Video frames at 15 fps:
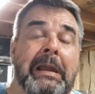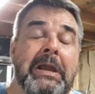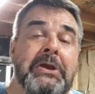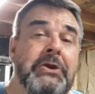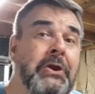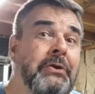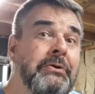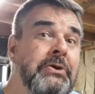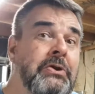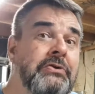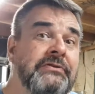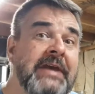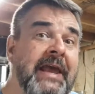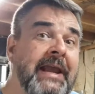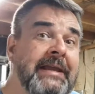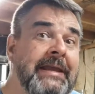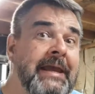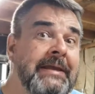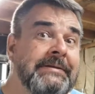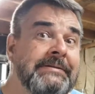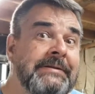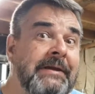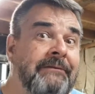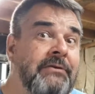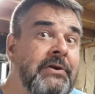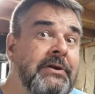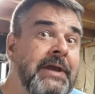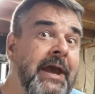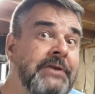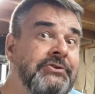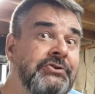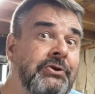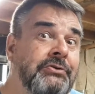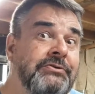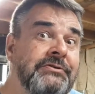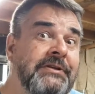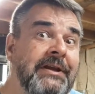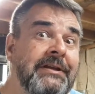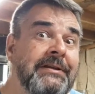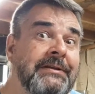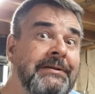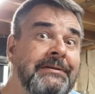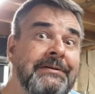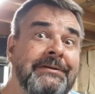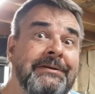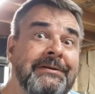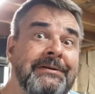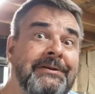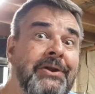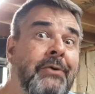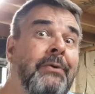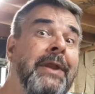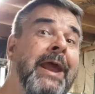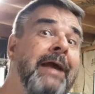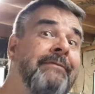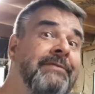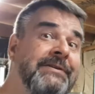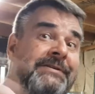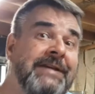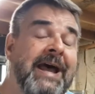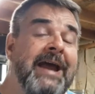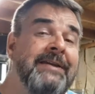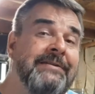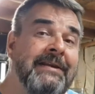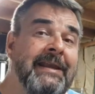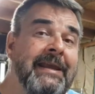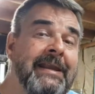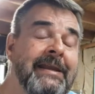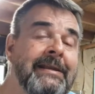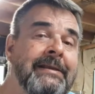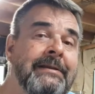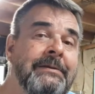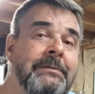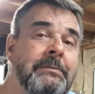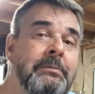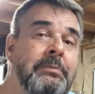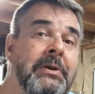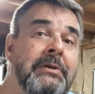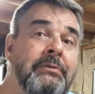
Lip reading: you don't use that, I guess, if you've got shirts that don't have the sizing in it. But